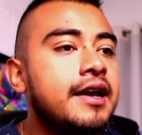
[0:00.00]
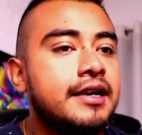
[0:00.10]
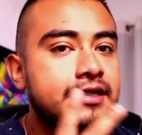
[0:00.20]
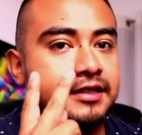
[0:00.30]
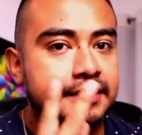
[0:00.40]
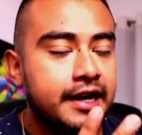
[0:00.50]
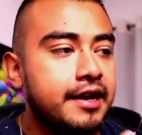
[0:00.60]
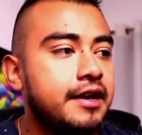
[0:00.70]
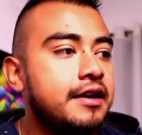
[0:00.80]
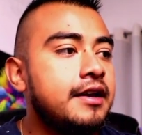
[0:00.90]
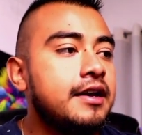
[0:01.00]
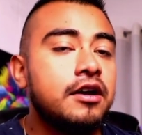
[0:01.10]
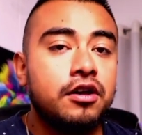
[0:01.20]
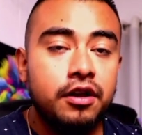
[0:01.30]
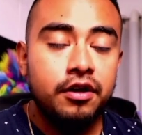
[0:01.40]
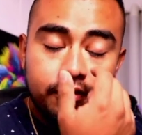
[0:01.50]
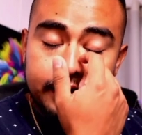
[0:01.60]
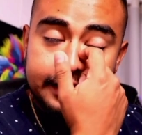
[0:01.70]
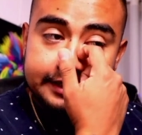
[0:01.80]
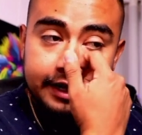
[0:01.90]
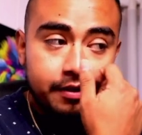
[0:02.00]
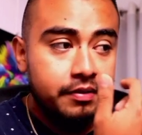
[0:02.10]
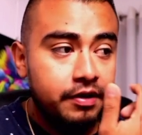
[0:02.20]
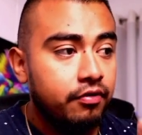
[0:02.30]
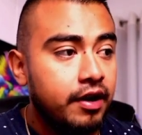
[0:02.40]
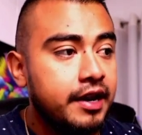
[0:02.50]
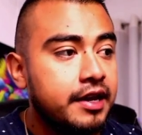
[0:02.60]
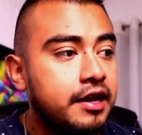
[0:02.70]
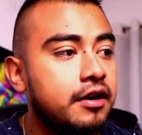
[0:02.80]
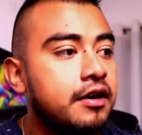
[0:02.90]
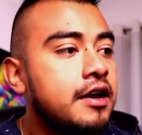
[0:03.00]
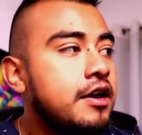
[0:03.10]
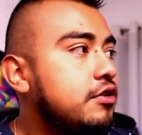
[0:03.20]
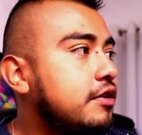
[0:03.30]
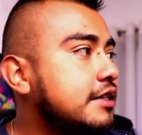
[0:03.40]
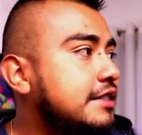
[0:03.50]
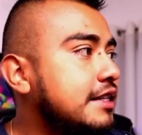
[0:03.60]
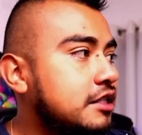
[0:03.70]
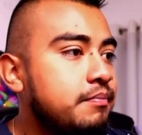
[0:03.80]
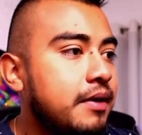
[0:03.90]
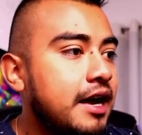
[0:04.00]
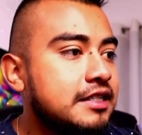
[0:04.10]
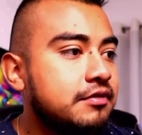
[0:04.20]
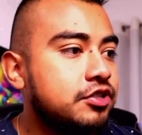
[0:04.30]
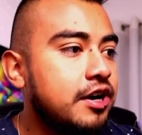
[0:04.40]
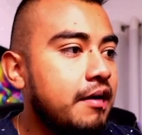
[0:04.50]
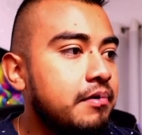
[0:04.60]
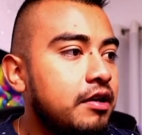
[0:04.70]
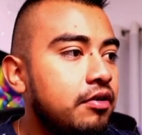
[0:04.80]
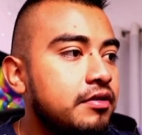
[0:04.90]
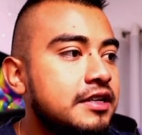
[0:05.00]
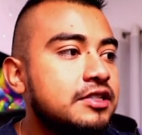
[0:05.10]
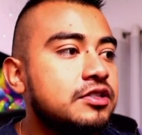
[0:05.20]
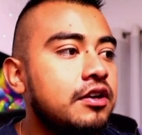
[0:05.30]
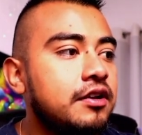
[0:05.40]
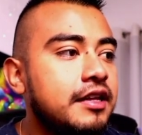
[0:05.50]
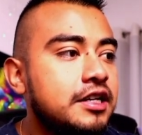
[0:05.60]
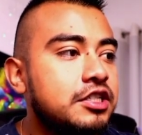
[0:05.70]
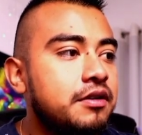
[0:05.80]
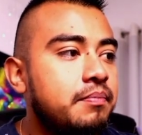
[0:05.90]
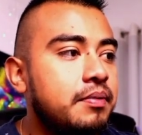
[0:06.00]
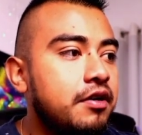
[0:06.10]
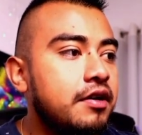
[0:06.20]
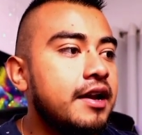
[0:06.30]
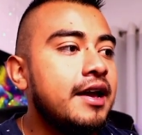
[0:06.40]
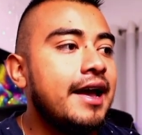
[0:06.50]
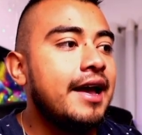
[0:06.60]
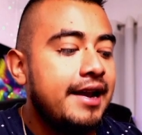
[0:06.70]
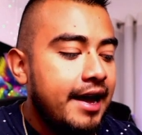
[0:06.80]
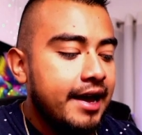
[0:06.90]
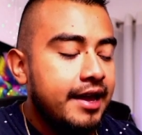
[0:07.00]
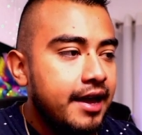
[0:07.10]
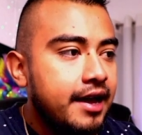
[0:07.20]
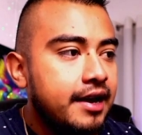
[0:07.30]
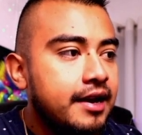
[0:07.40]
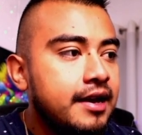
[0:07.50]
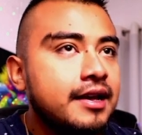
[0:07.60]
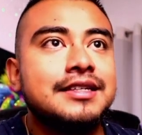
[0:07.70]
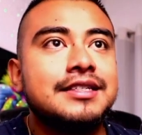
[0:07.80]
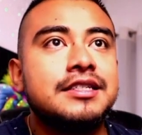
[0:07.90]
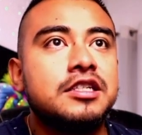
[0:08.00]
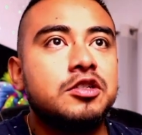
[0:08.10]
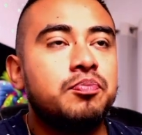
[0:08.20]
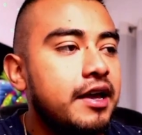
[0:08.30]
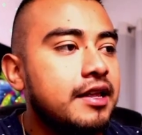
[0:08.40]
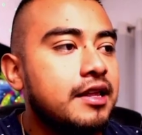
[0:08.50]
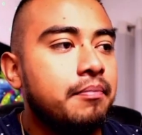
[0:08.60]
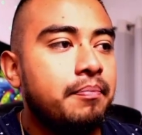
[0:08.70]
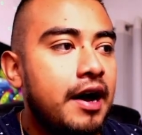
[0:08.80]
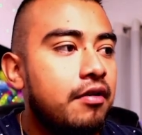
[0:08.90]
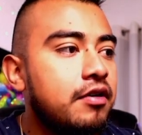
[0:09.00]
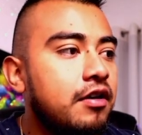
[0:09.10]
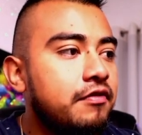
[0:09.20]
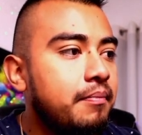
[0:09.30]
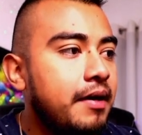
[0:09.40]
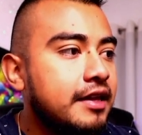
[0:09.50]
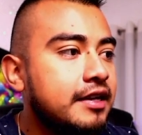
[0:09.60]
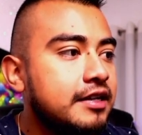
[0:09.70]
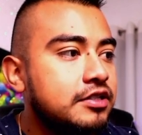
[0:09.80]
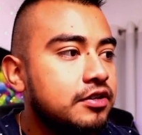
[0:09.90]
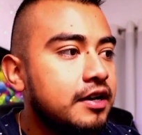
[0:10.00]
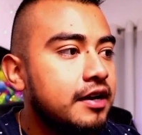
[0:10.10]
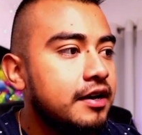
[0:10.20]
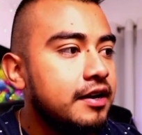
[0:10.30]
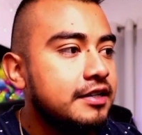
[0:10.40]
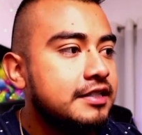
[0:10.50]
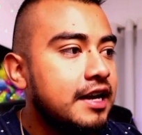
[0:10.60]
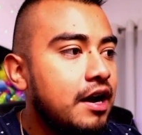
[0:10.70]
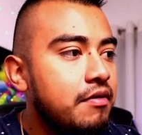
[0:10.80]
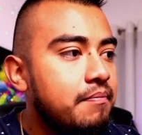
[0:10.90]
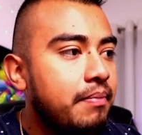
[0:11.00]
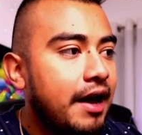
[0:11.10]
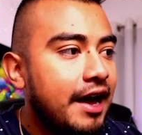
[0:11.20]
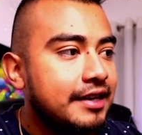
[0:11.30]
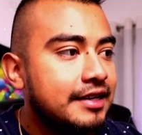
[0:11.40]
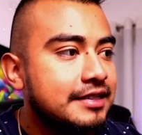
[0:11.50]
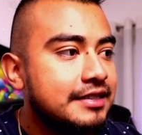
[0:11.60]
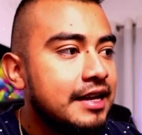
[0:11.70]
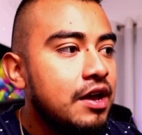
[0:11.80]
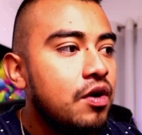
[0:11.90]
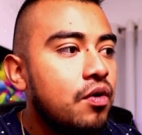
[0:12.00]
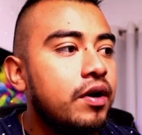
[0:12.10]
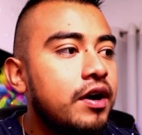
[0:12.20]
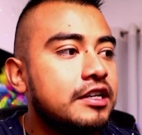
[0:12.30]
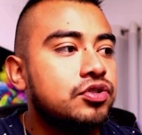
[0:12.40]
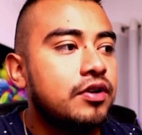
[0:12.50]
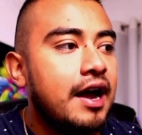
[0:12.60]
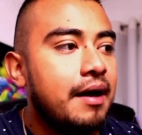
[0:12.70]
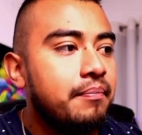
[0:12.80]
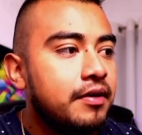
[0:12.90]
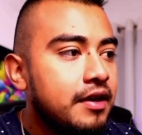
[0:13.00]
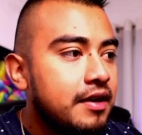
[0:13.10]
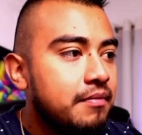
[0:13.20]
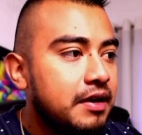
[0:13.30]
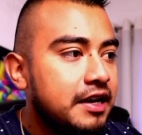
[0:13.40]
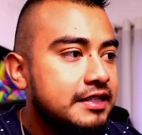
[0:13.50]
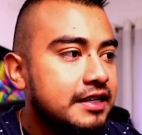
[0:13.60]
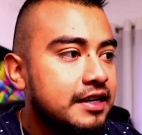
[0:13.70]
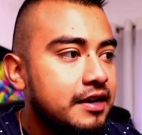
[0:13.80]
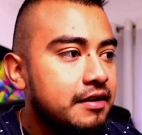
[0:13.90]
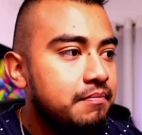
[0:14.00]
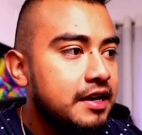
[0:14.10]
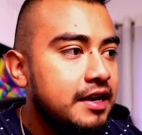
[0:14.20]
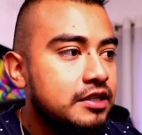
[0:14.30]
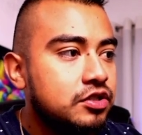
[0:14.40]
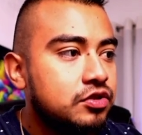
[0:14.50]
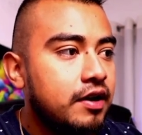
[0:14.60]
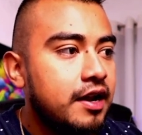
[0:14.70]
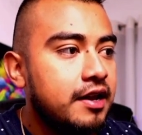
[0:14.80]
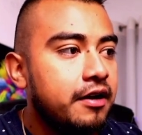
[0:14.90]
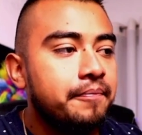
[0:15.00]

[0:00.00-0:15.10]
Second clue is going to be right here. You can see this massive trap below this consolidation period. And again, this is displaying the power of the backtest. You can clearly see how we backtest where the trap basically begins right here.